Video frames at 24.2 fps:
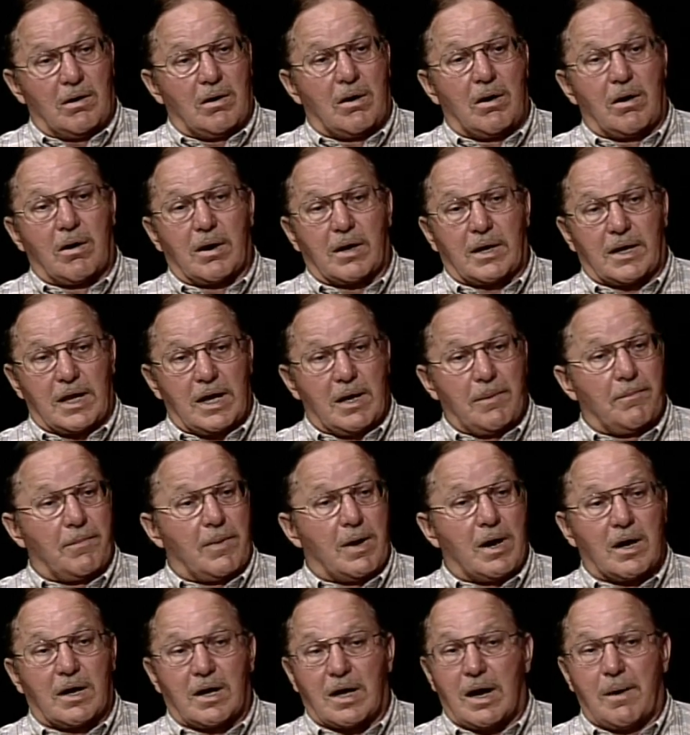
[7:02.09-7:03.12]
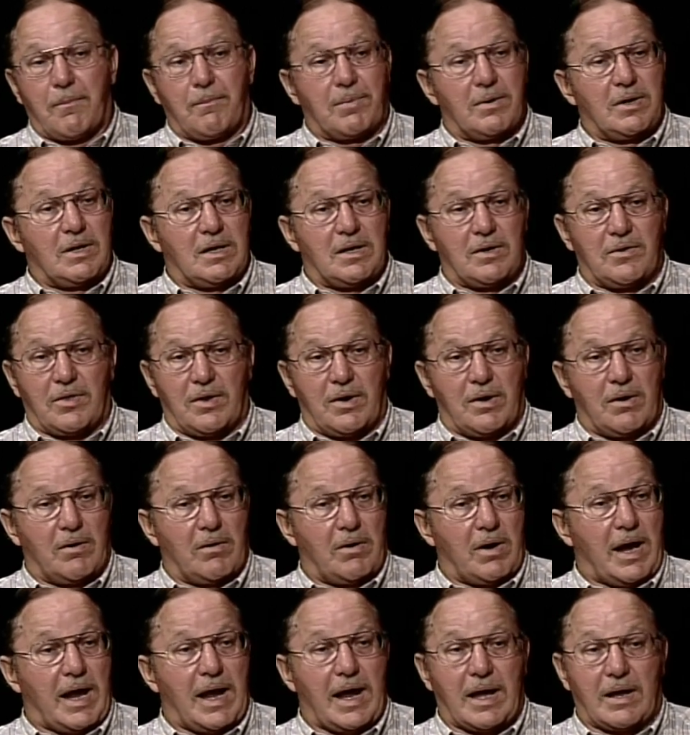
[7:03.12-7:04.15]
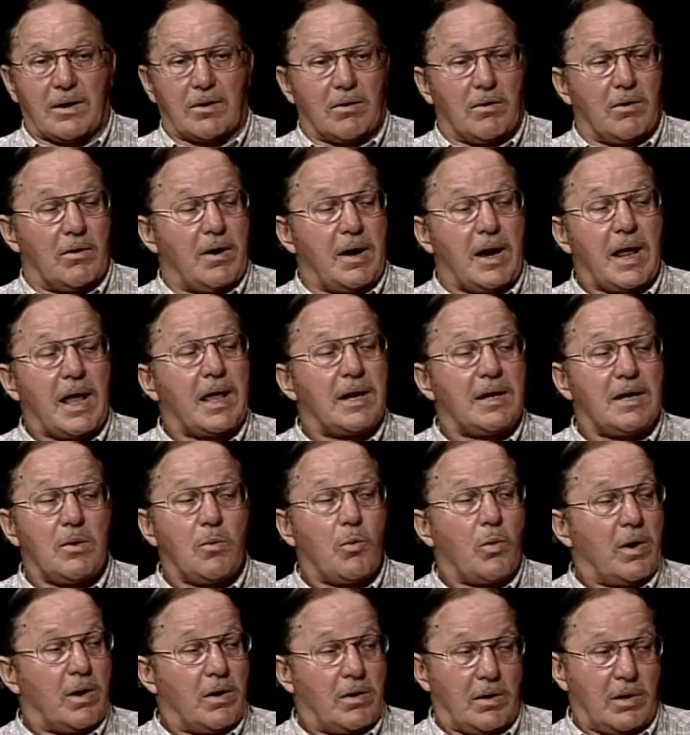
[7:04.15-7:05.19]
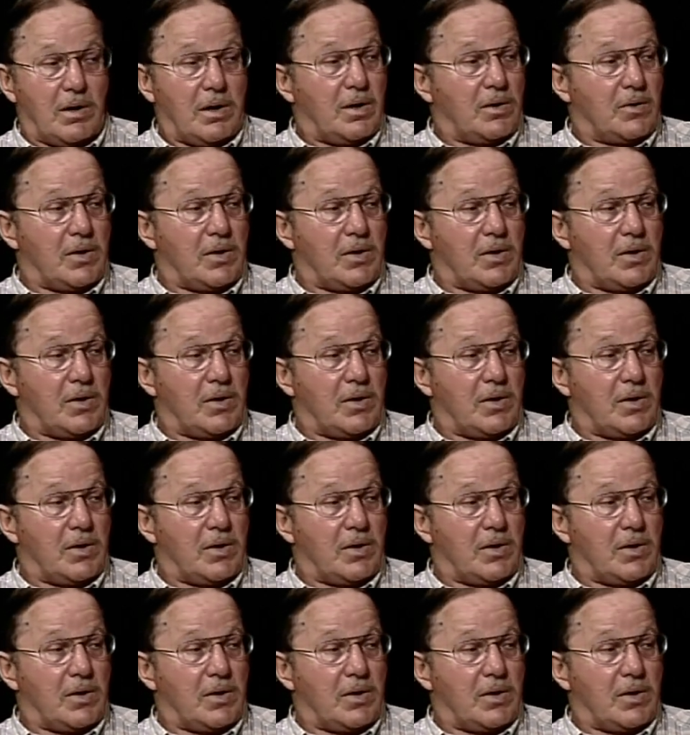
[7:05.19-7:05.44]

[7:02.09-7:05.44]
are, can accompany their handler anywhere